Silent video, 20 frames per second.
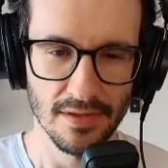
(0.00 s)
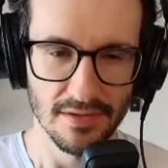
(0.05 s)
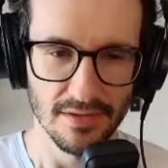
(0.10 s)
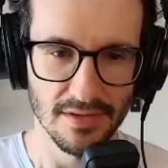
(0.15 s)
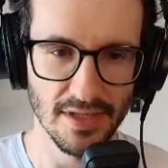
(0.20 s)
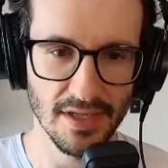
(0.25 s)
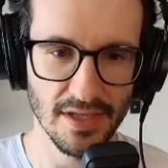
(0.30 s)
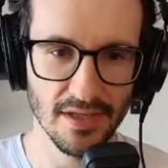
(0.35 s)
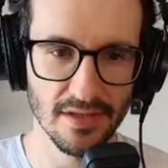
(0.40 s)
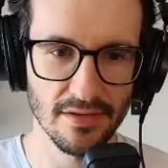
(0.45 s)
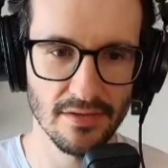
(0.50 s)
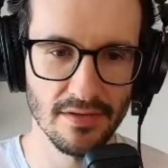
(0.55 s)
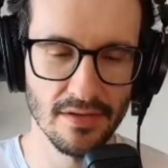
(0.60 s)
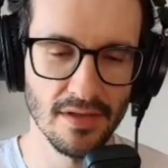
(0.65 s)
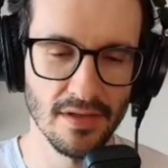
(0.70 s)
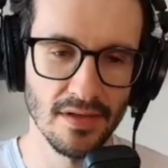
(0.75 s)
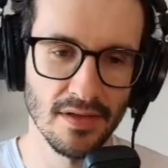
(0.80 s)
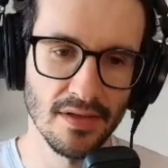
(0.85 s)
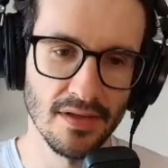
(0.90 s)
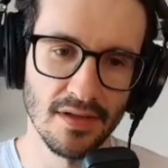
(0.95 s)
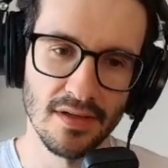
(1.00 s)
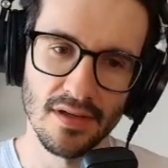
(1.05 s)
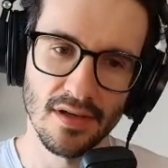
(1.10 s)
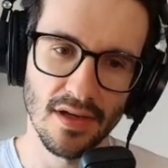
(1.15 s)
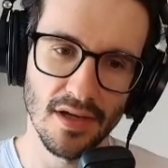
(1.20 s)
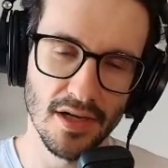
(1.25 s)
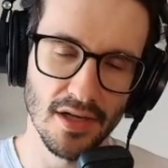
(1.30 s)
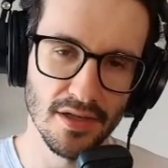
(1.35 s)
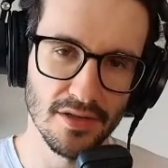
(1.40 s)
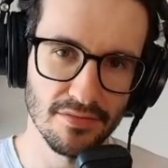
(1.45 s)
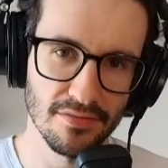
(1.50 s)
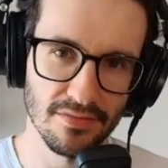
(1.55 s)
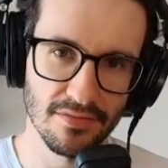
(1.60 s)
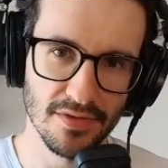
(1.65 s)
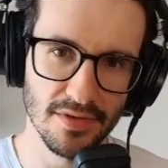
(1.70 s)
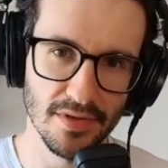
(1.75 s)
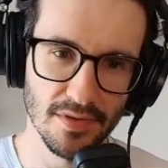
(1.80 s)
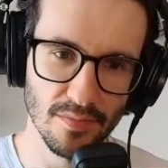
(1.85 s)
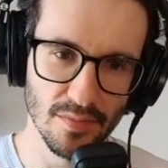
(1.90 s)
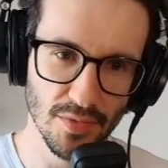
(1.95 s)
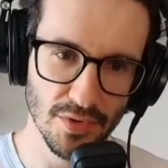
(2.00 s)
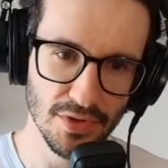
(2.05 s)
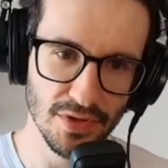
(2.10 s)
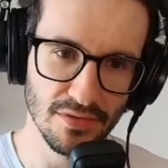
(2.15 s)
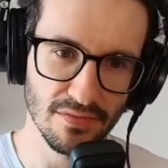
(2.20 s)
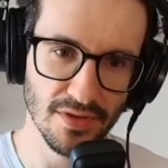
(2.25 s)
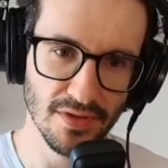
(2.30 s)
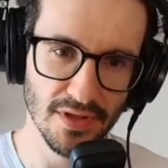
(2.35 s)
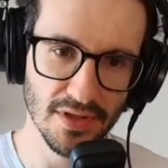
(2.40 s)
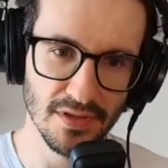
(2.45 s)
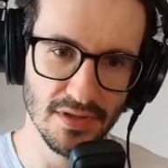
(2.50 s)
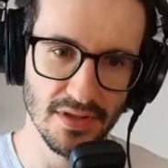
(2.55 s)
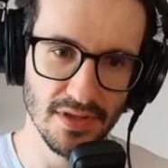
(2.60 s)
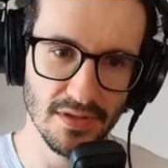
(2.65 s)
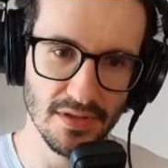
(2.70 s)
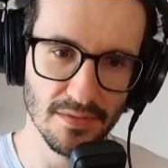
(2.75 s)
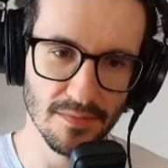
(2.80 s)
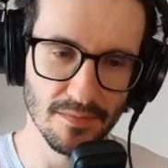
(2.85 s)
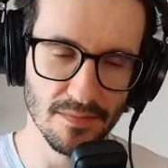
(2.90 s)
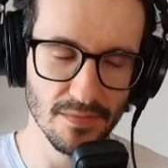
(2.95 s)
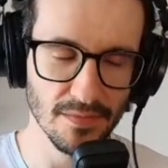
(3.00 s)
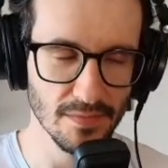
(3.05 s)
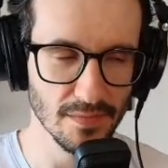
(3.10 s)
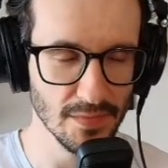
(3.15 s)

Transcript: Then I've modified the,